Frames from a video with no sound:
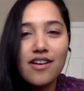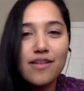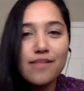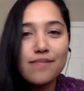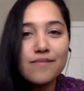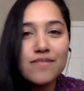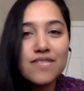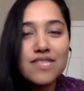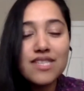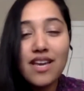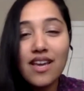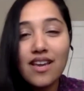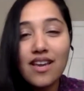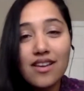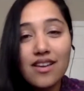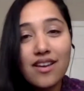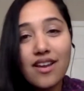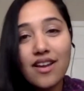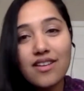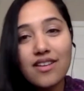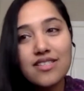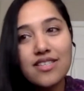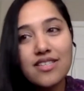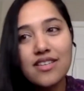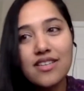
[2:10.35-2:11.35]
staying
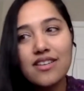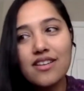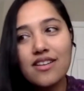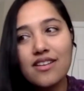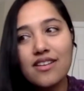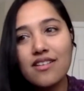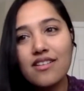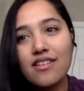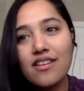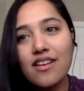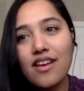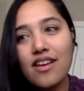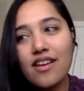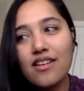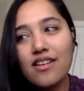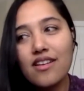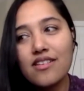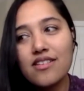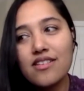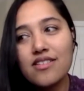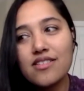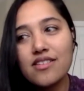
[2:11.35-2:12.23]
connected and